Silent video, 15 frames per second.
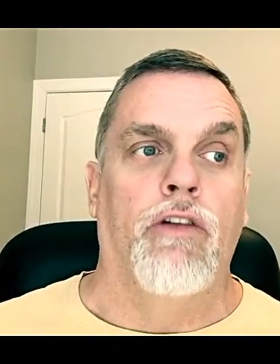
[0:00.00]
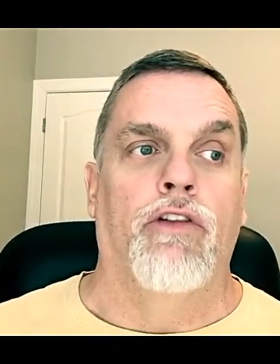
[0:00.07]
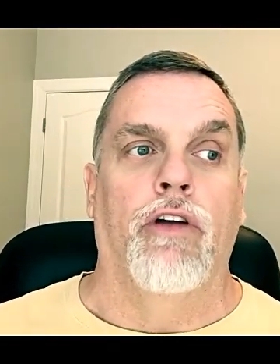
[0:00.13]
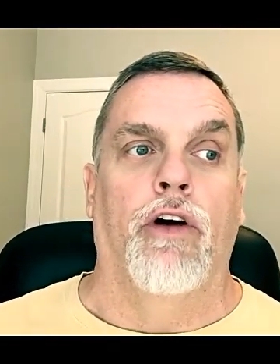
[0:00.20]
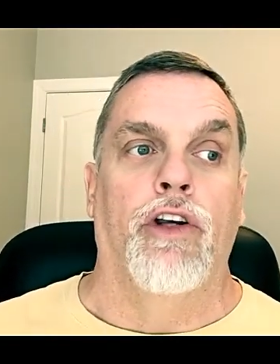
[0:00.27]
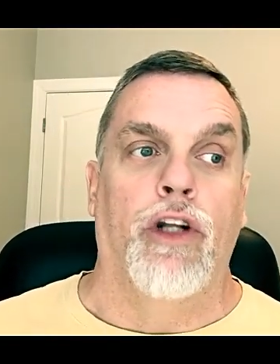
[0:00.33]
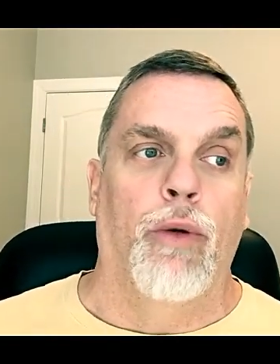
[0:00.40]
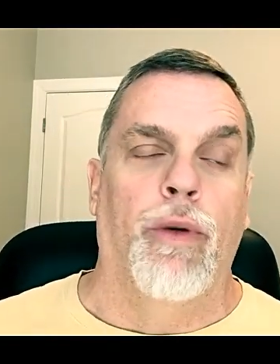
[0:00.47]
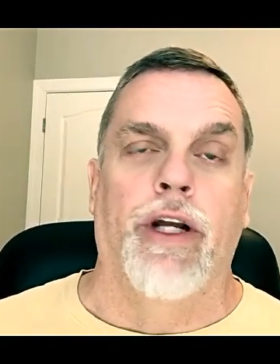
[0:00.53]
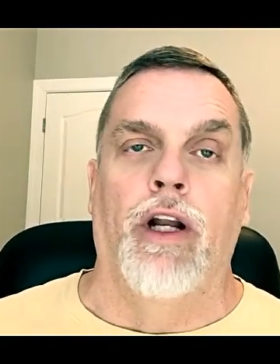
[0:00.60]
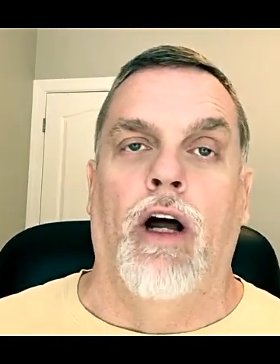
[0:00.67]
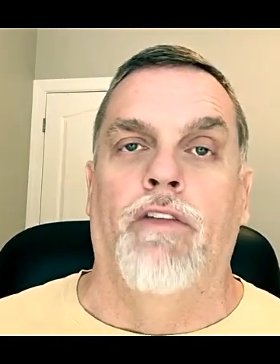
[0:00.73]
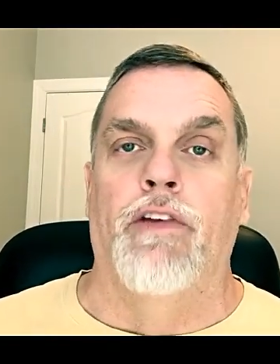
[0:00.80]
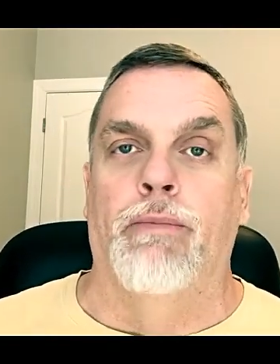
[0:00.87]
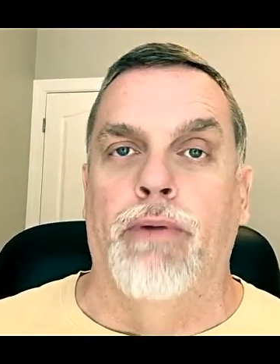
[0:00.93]
So you don't want to get
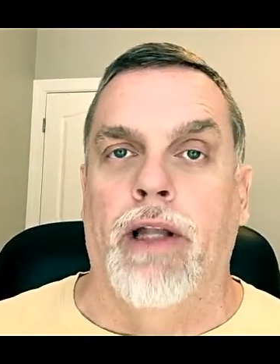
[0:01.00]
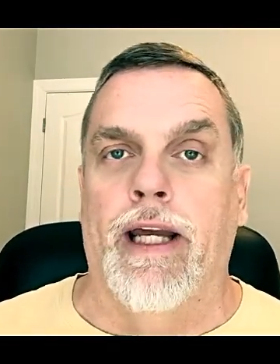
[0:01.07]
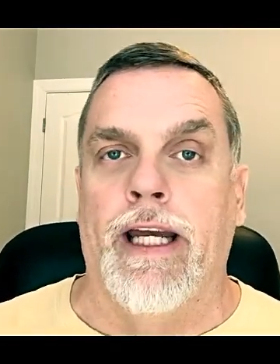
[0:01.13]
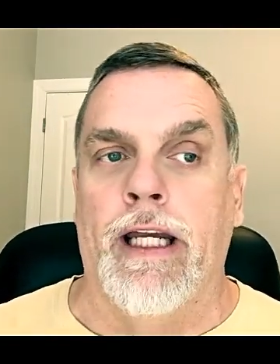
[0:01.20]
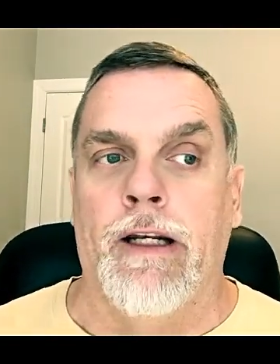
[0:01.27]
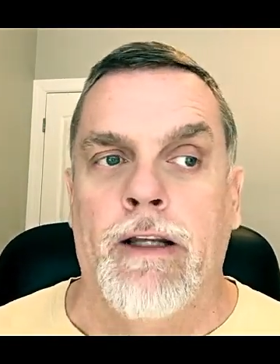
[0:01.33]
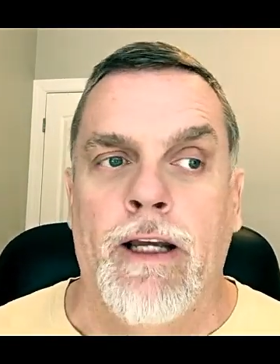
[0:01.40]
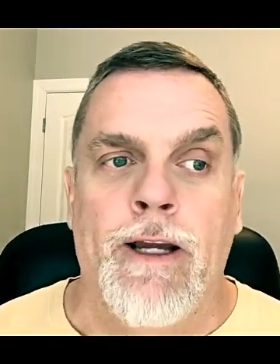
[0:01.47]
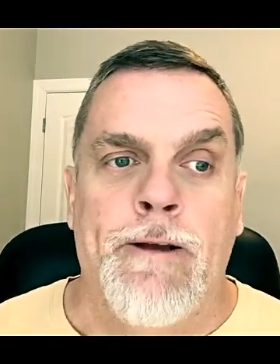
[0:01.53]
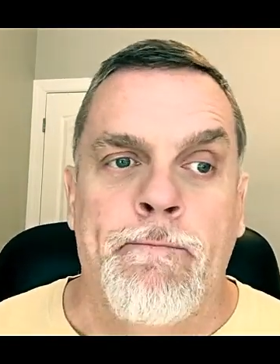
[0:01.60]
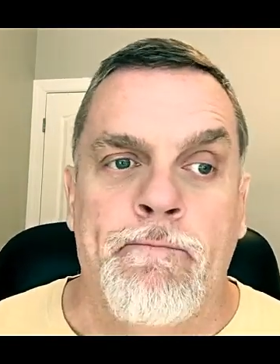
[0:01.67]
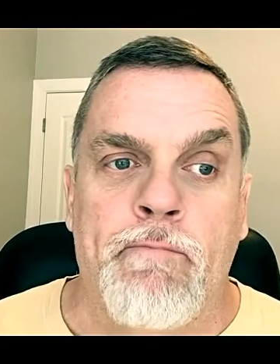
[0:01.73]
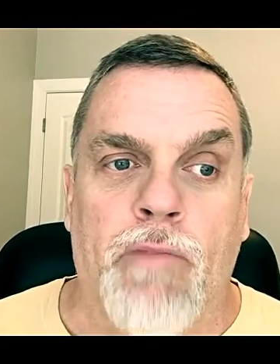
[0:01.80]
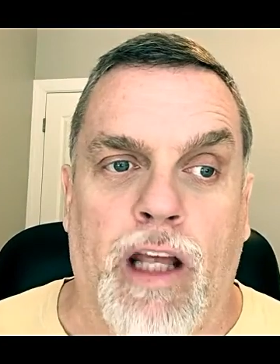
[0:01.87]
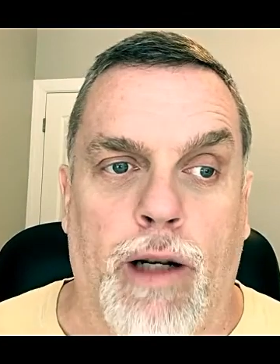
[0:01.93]
off the plane
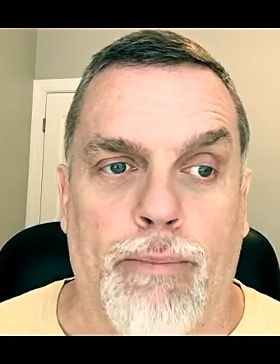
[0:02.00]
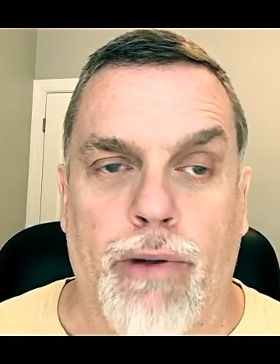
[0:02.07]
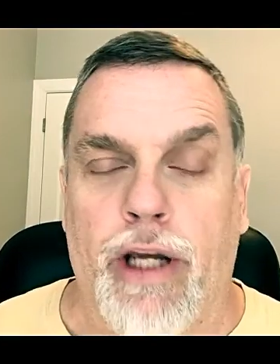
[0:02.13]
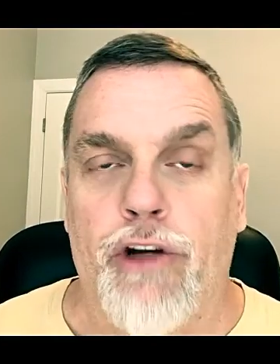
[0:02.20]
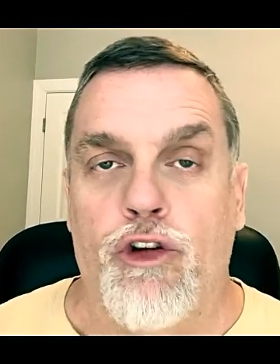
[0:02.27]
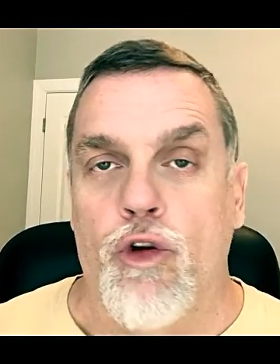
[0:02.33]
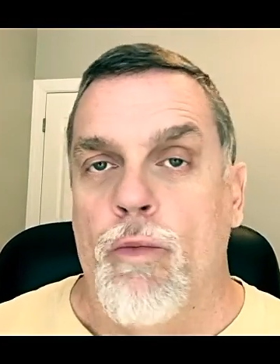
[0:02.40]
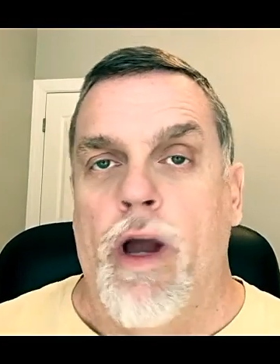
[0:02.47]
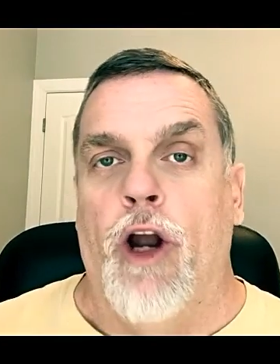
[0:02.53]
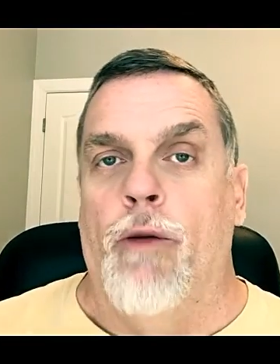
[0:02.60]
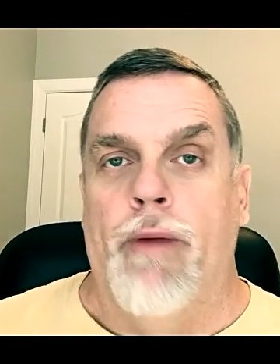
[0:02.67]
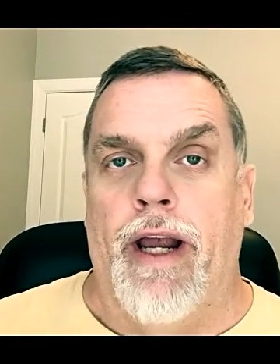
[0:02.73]
in a place you may or